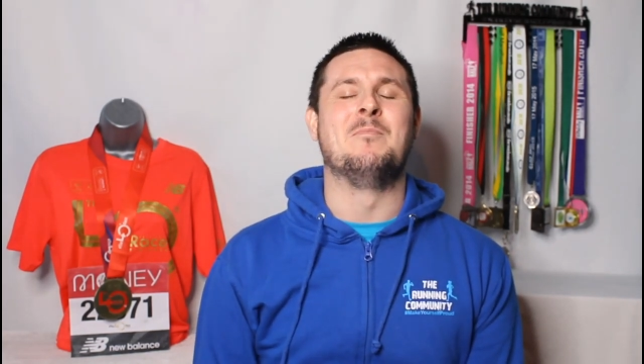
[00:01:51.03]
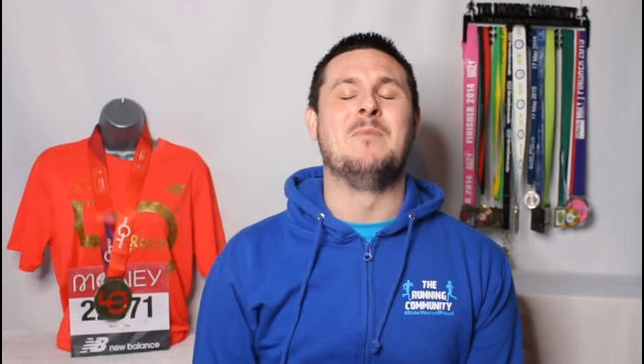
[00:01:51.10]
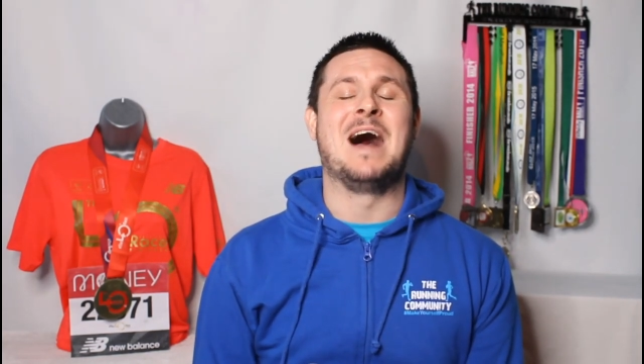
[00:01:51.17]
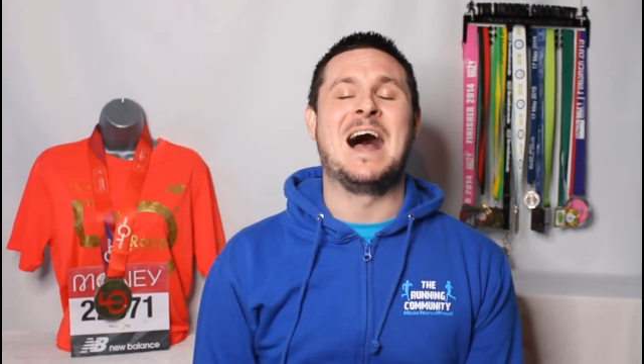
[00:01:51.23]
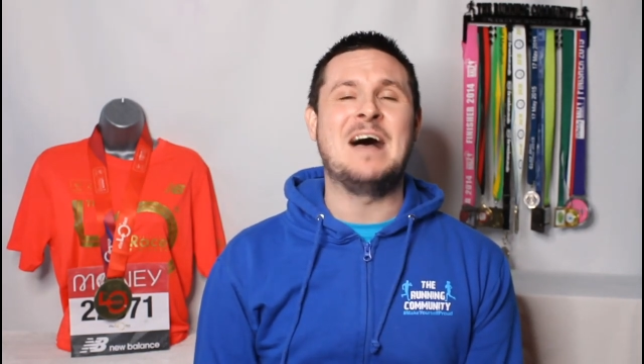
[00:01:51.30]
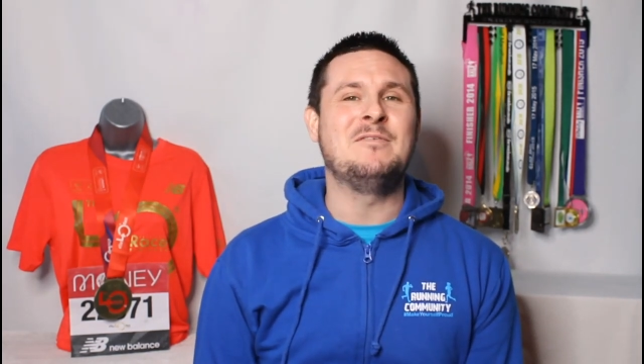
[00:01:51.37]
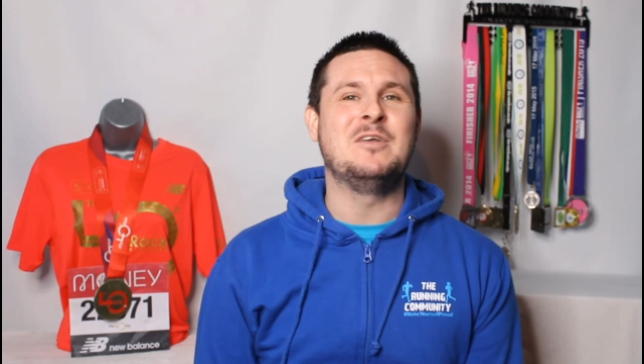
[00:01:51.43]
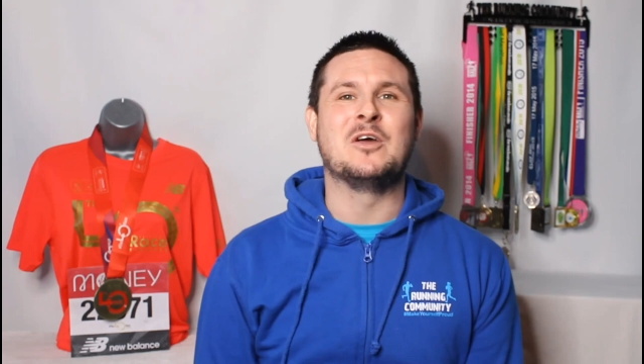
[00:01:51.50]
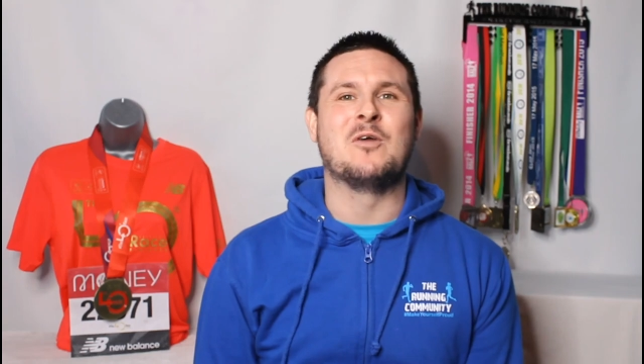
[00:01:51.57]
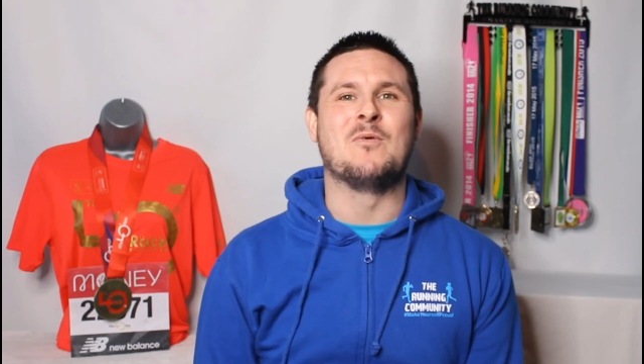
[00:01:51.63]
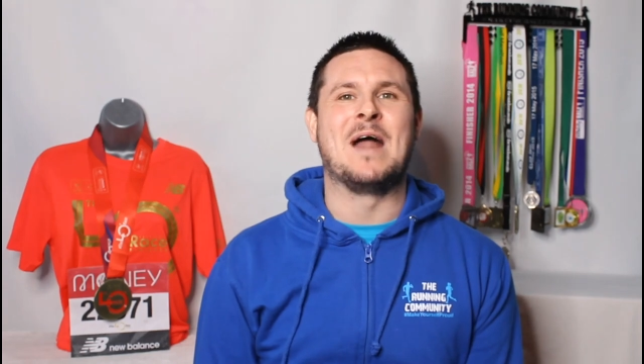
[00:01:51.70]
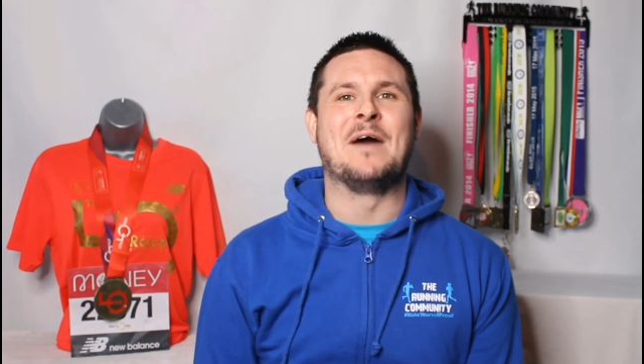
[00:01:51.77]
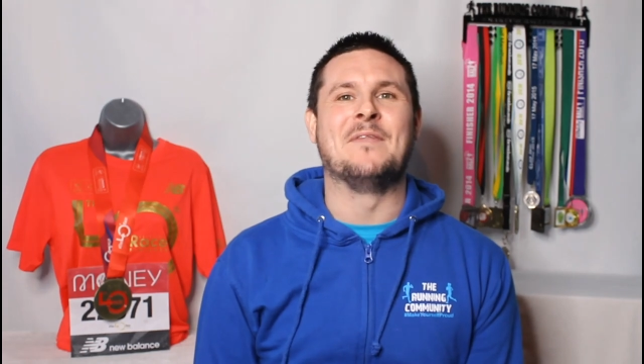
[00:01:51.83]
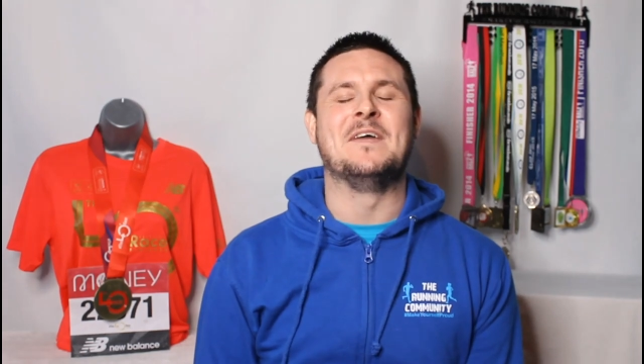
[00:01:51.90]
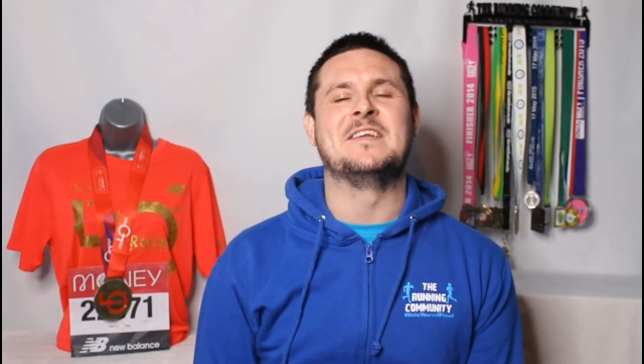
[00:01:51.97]
Have a look
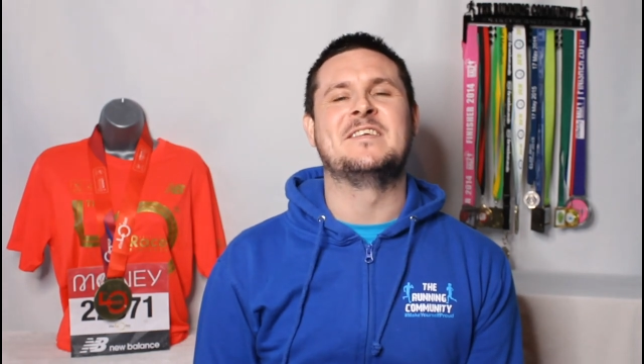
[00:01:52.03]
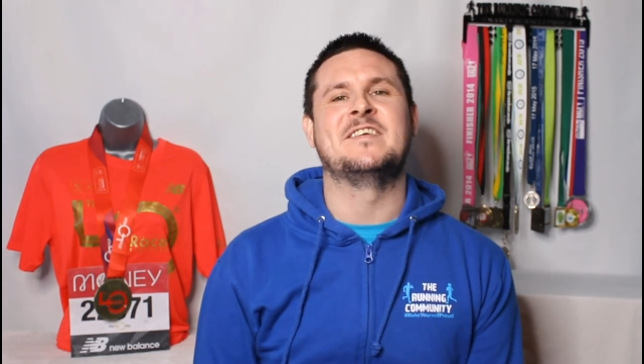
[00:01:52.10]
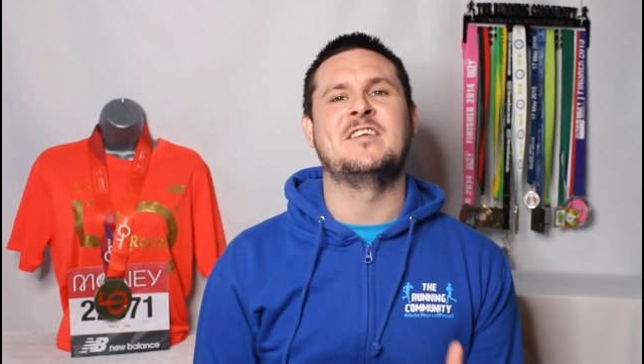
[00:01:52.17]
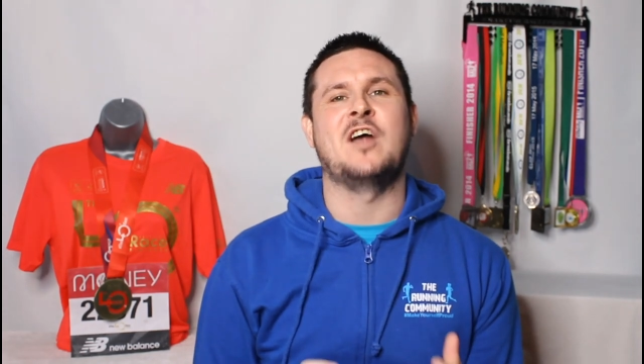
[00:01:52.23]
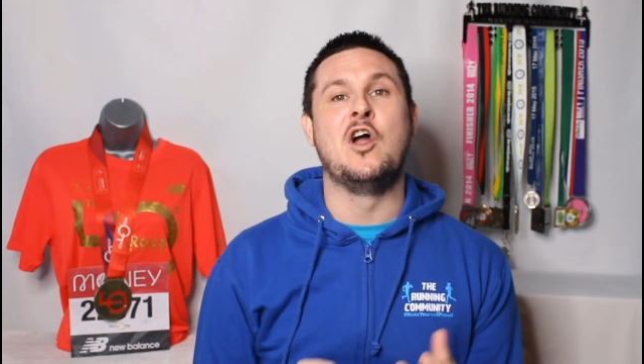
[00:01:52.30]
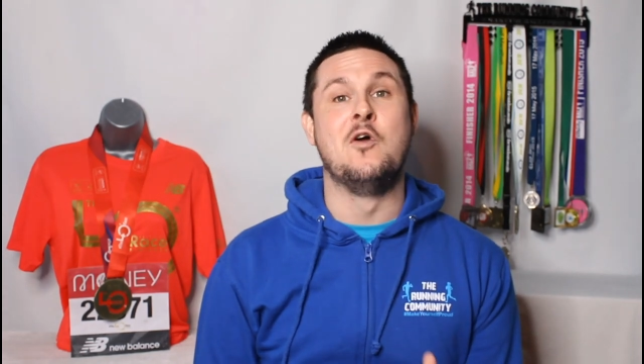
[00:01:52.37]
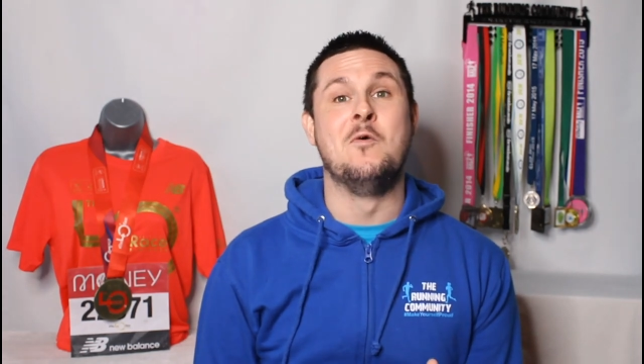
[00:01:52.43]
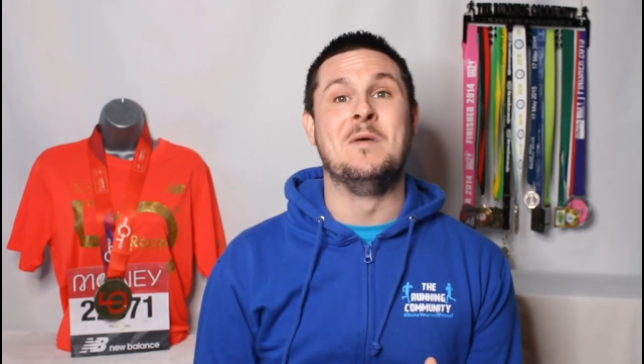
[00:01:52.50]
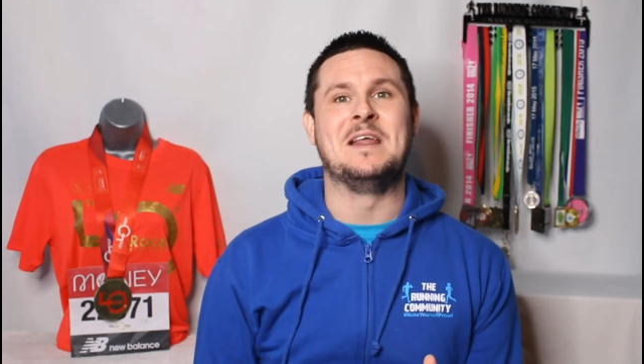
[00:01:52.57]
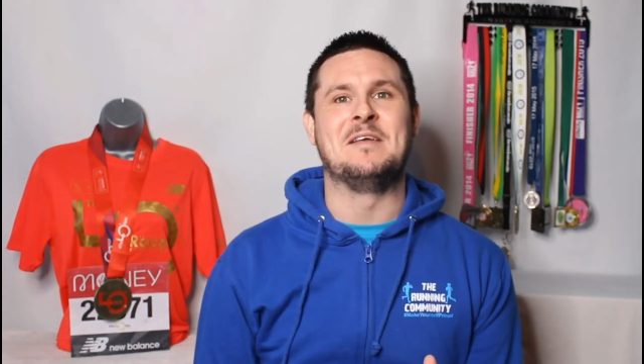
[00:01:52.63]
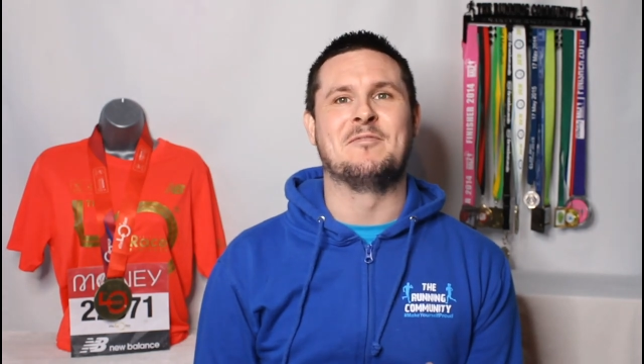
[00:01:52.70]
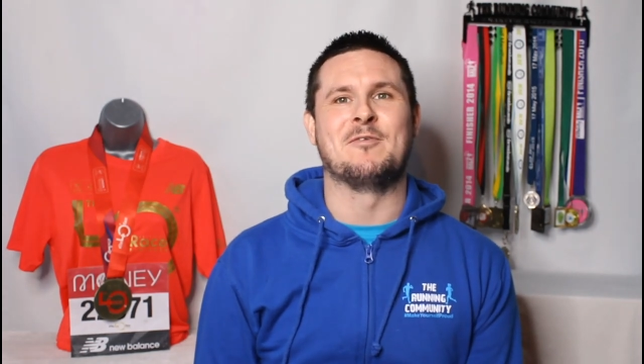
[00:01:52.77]
around, there's so many